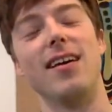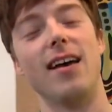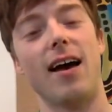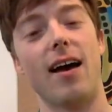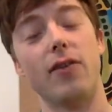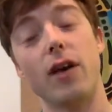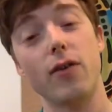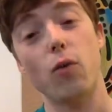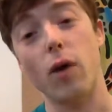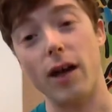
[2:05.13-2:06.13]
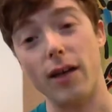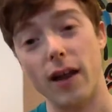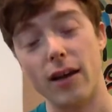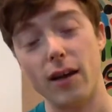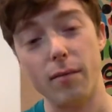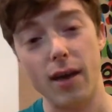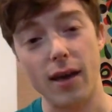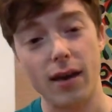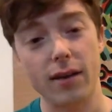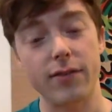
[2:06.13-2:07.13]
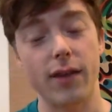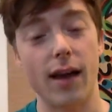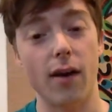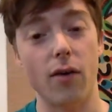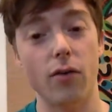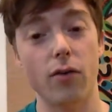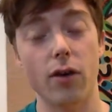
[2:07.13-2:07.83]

The other way that I can make sound